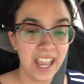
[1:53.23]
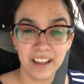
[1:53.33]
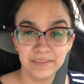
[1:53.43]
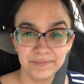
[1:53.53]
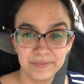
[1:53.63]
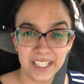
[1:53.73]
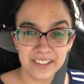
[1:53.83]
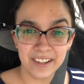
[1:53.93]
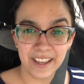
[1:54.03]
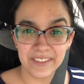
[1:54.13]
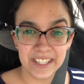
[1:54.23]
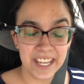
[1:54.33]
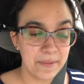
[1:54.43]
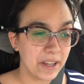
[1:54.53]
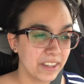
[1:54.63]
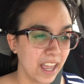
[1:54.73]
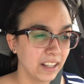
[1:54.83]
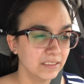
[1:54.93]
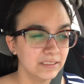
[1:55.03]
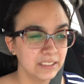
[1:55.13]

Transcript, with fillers: yeah, that's all I have to say about that.